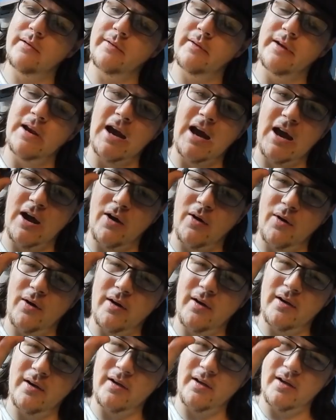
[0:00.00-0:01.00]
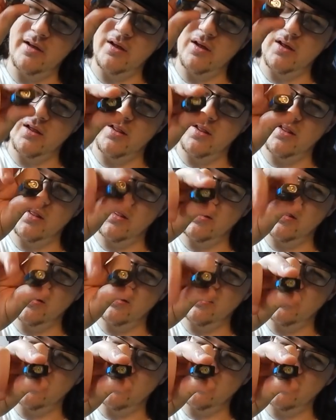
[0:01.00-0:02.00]
Now,
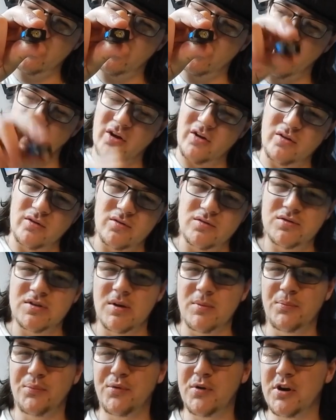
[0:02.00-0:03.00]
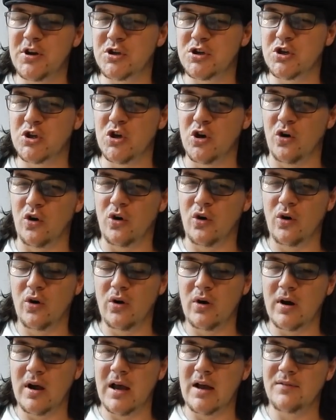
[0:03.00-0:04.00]
the coils. I'm pretty
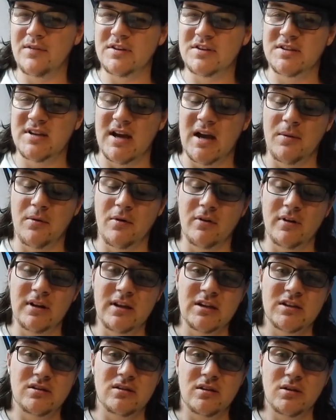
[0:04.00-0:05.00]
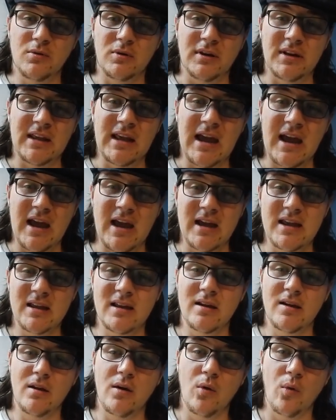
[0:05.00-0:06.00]
sure at this time, or at least you only get
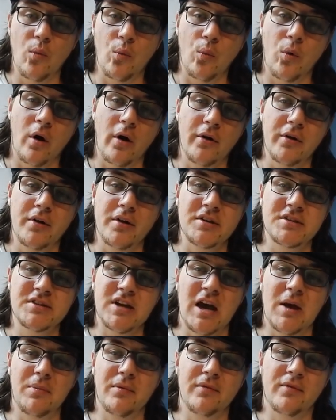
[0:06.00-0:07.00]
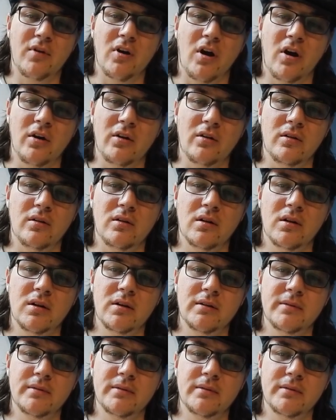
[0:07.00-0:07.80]
one type of coil.